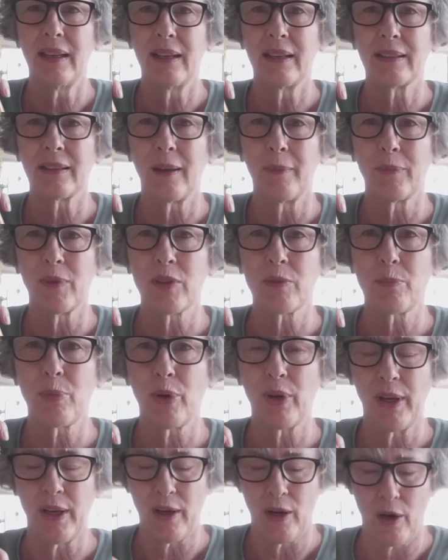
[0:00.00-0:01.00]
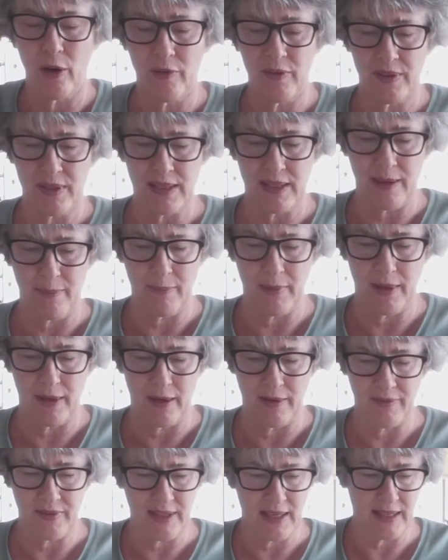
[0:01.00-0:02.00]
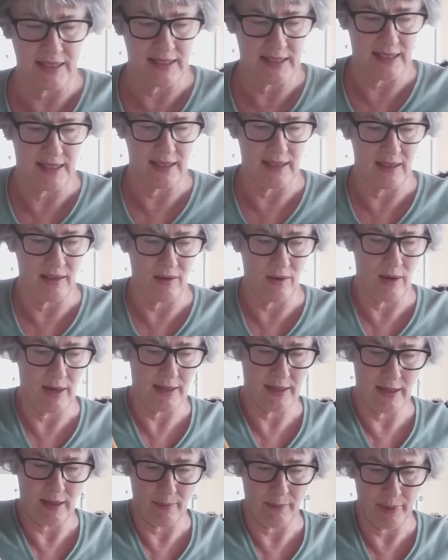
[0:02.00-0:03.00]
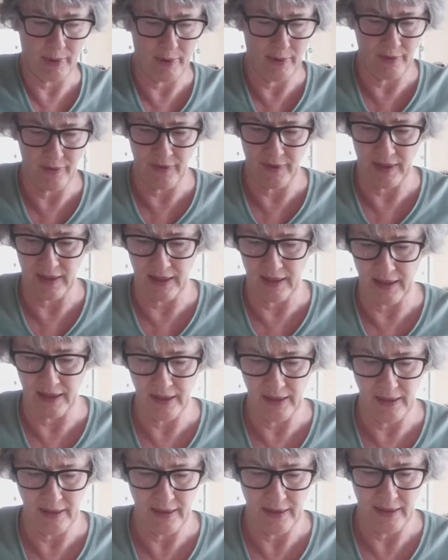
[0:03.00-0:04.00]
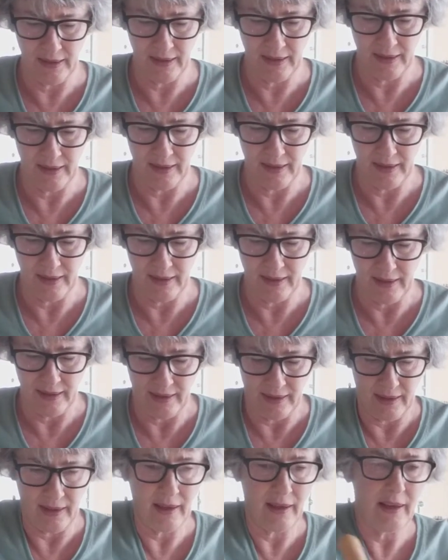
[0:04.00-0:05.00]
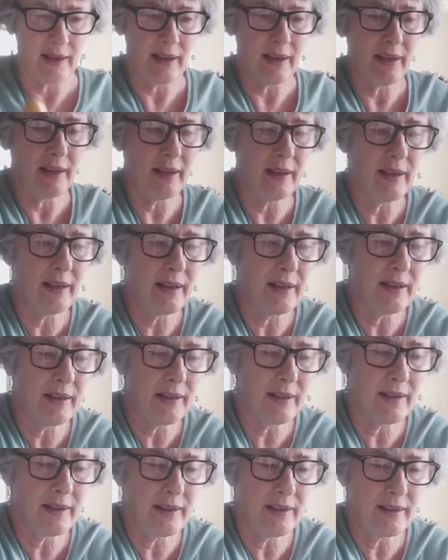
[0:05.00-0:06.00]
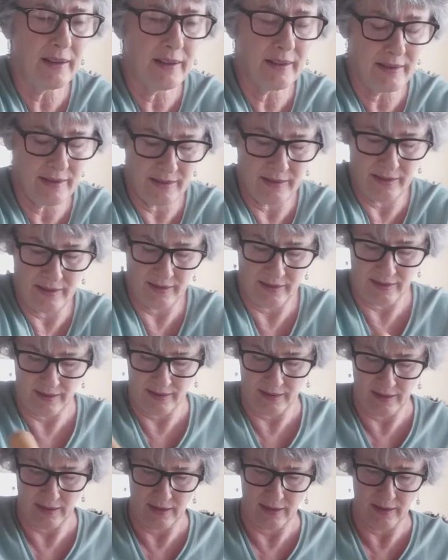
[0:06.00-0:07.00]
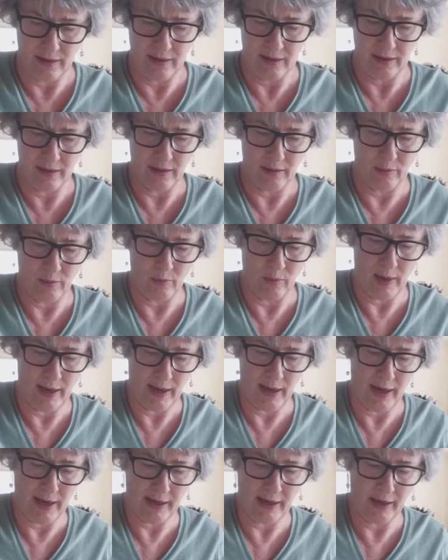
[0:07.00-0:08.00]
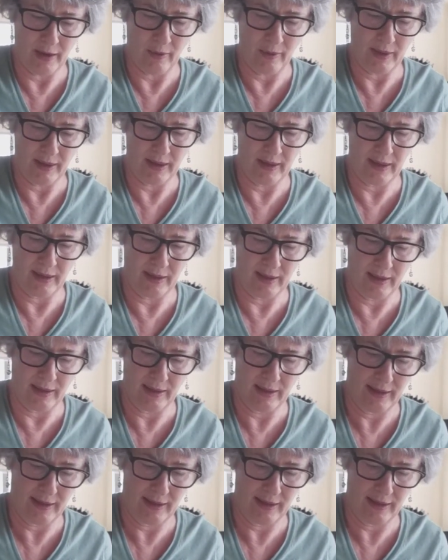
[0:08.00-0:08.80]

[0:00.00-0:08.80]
So I'm just putting over some that I've done to get it lined up perfectly. And away I go again.